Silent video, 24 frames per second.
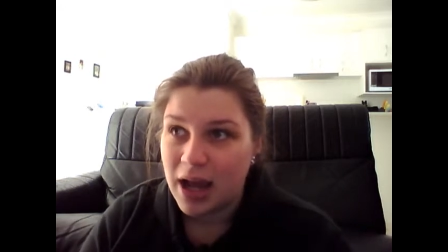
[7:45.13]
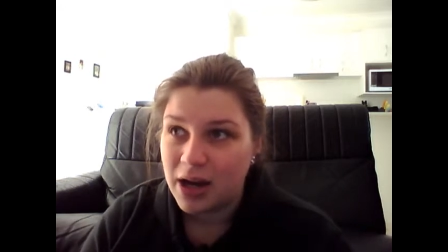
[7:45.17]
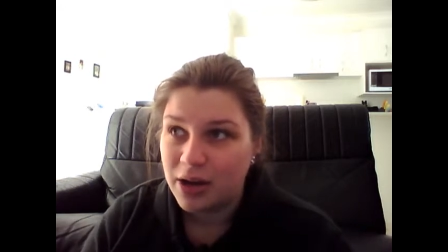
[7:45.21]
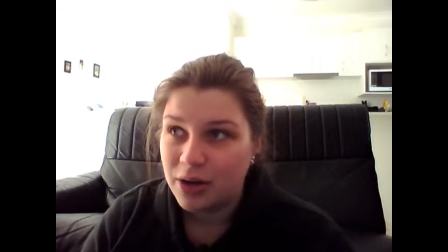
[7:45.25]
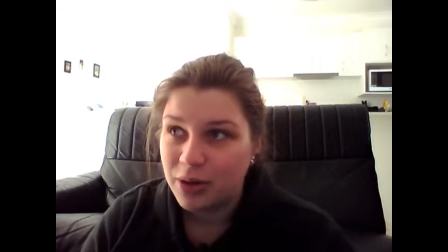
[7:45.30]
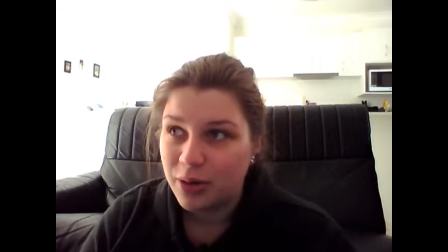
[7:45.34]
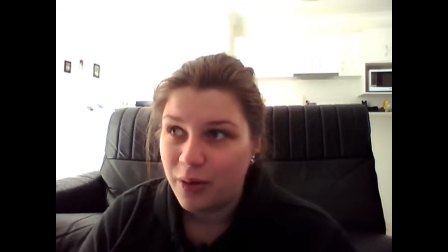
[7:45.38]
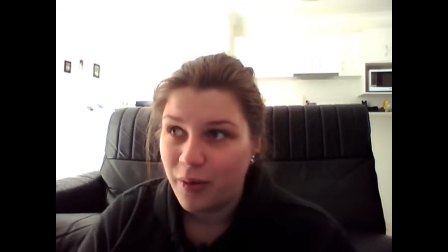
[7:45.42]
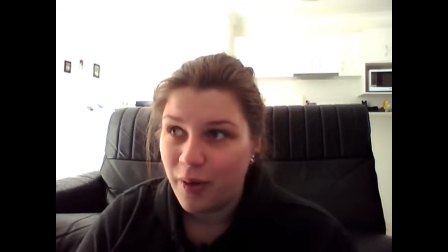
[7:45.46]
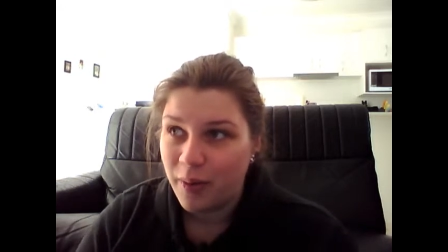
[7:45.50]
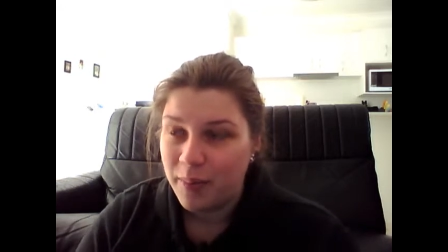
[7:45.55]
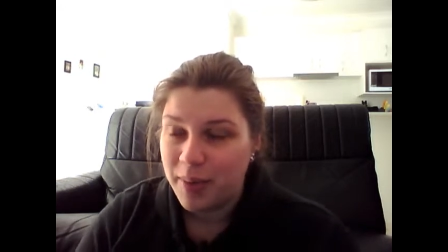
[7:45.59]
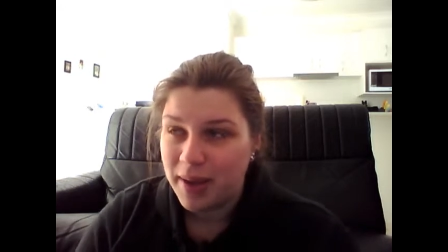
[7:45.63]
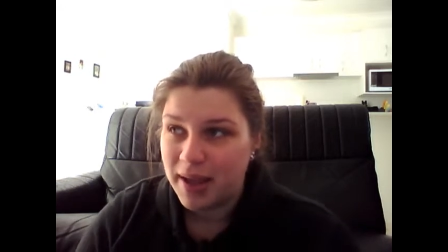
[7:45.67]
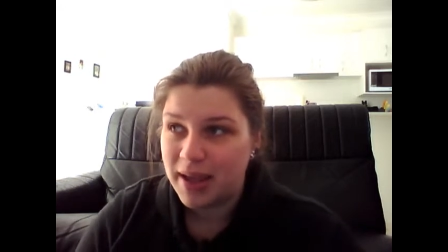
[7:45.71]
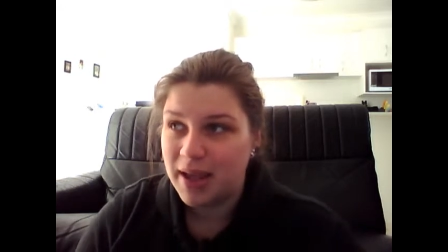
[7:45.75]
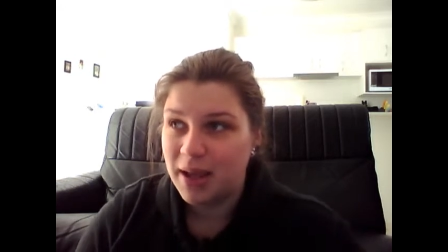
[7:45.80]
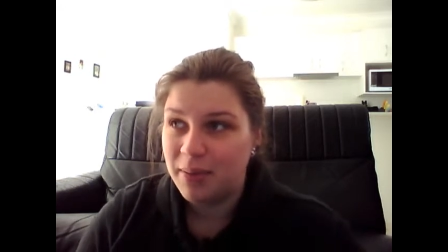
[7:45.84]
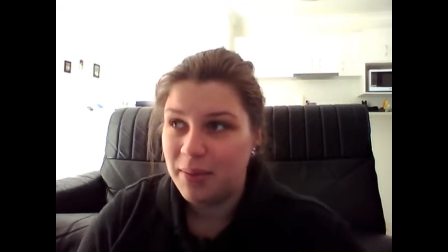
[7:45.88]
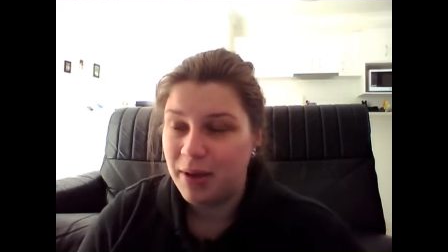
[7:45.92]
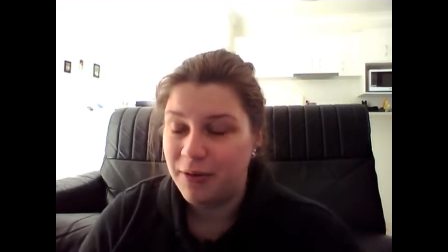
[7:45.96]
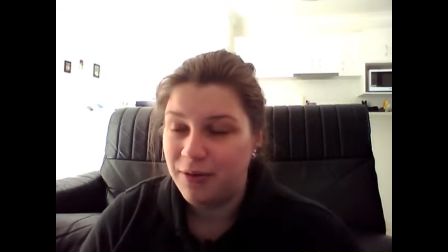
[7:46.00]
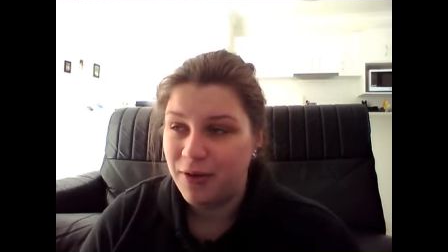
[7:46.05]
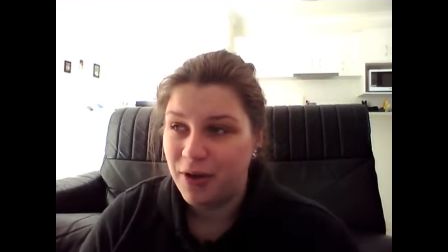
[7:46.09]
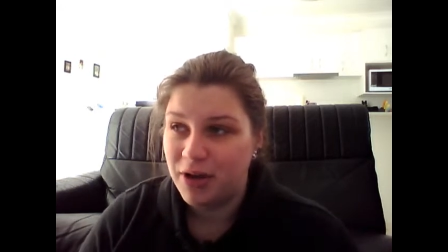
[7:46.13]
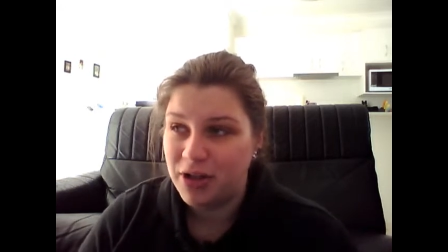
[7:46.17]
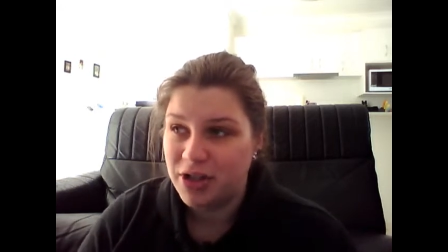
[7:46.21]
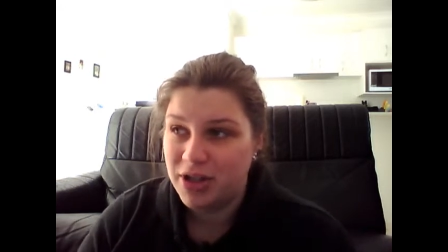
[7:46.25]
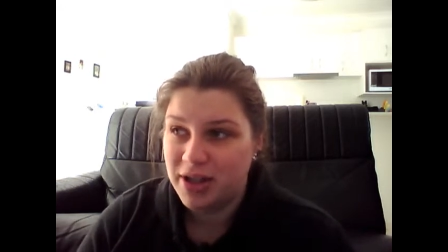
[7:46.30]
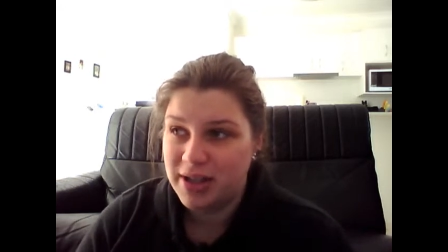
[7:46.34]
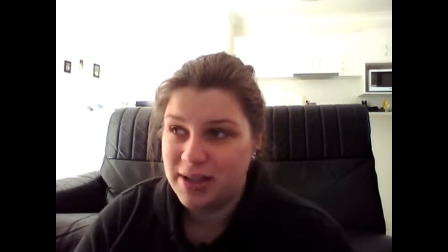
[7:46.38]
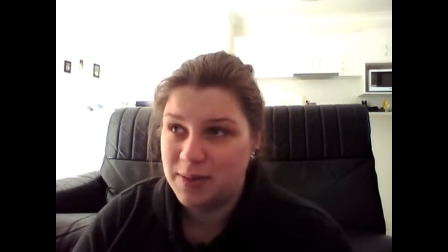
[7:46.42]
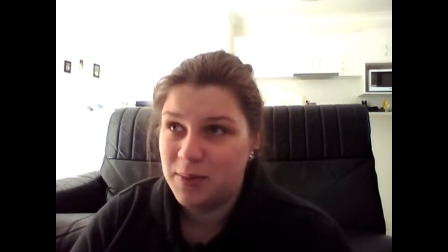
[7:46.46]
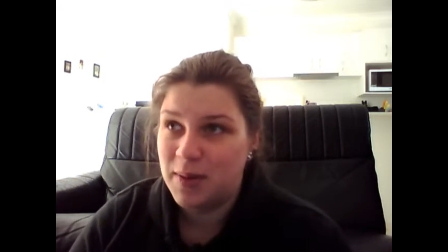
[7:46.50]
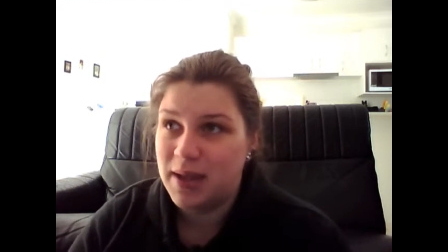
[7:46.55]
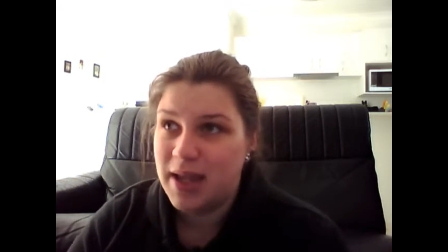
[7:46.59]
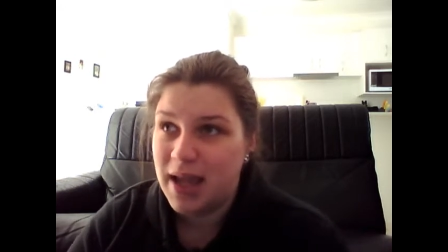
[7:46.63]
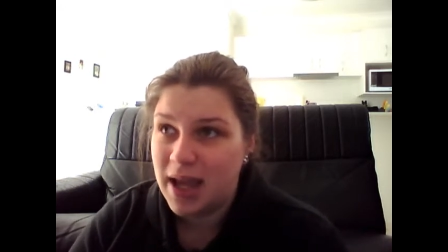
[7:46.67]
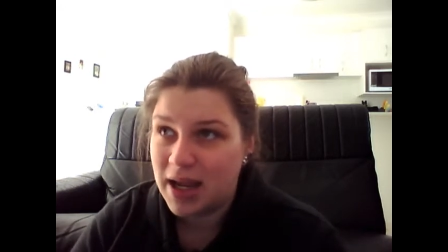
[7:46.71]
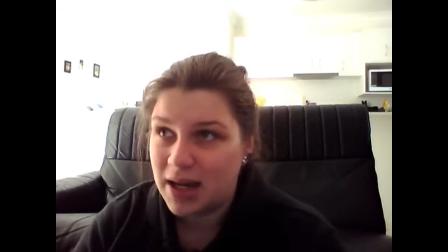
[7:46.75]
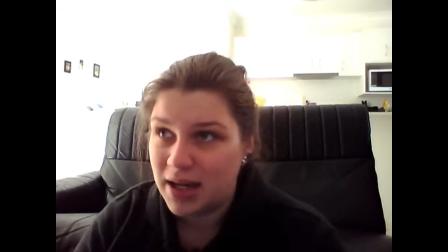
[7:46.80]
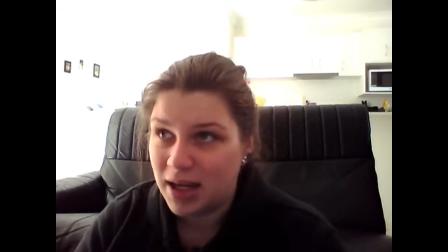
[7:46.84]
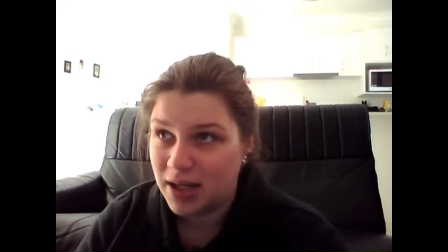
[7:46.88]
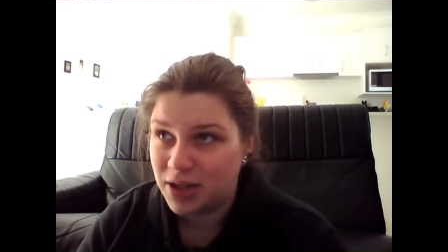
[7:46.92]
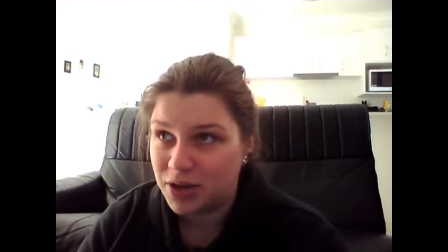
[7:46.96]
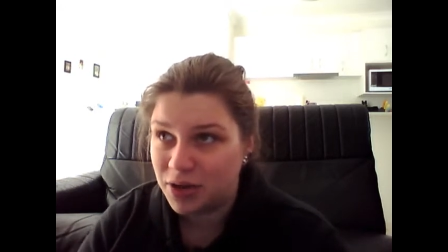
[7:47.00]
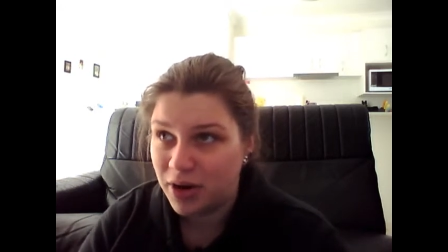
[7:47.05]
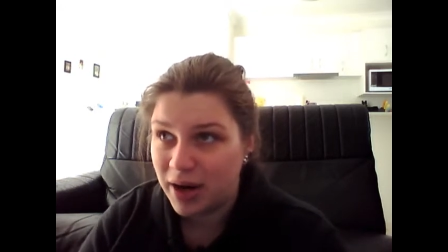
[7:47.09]
I don't know if I'm picking up my furniture this
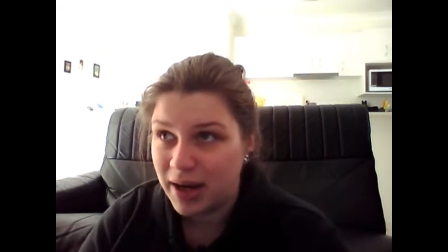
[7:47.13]
weekend.